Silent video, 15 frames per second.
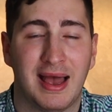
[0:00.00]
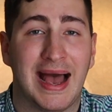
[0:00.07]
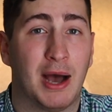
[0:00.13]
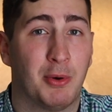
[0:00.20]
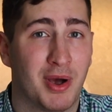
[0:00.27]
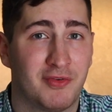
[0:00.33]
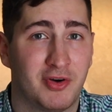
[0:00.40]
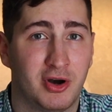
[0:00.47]

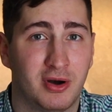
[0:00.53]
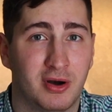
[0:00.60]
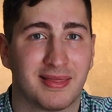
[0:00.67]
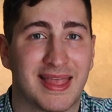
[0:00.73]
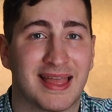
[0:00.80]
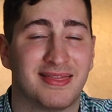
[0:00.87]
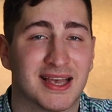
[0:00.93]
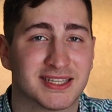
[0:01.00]
However,
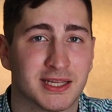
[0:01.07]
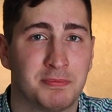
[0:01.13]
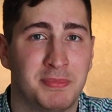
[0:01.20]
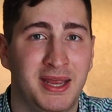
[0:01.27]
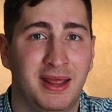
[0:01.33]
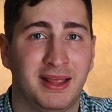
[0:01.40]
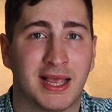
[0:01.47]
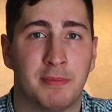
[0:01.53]
that doesn't
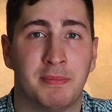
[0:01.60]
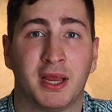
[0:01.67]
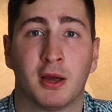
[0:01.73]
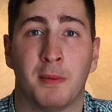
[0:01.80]
mean it can be